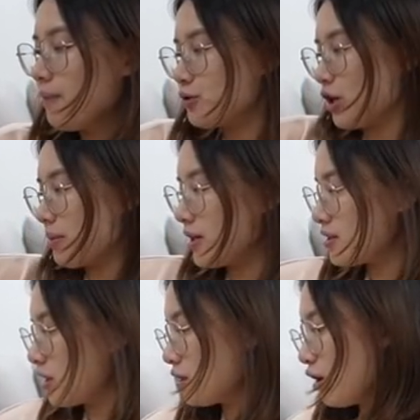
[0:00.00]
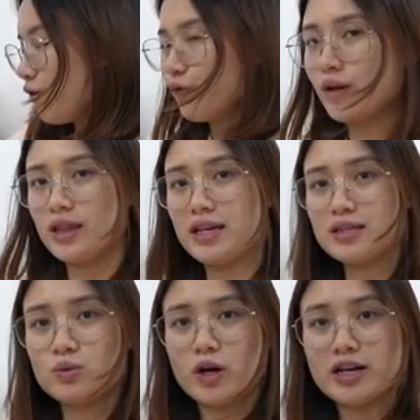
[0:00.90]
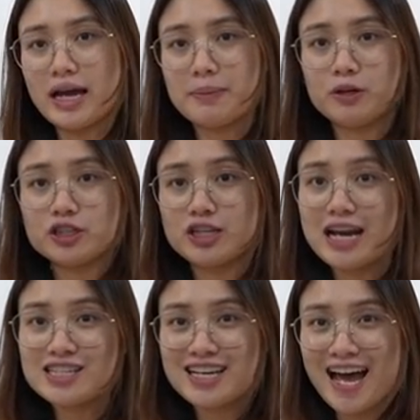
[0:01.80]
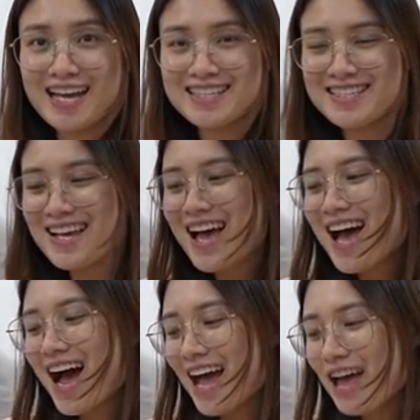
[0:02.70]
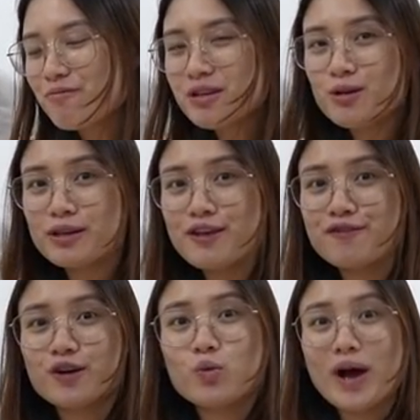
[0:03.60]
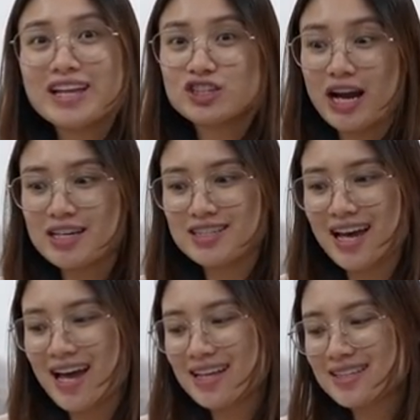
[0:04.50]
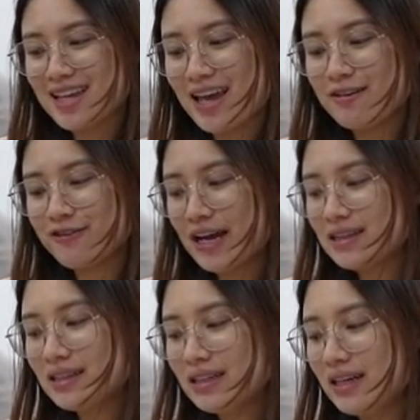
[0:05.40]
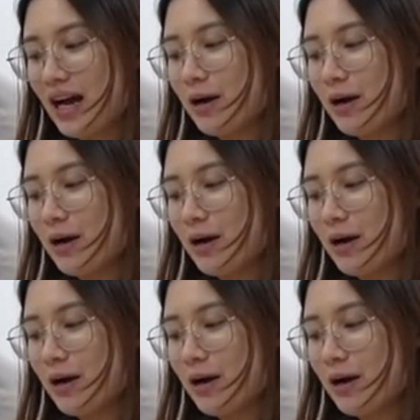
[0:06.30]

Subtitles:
So I'm gonna start off with this one. I bought trash cans. I have been looking for white trash cans and finally